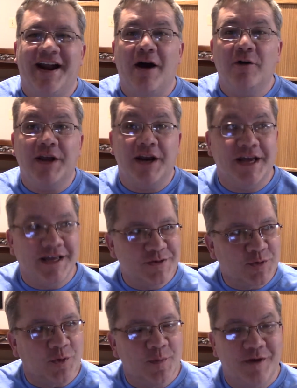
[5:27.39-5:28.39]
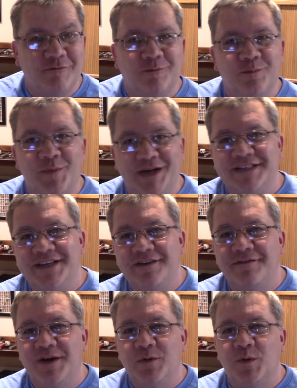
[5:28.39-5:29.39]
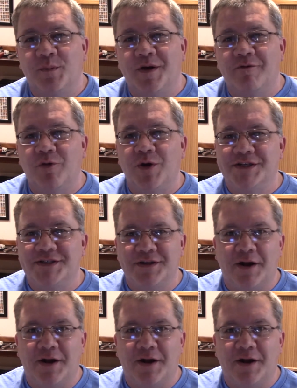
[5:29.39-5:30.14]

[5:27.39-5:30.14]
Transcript: How can I control my TV with my voice?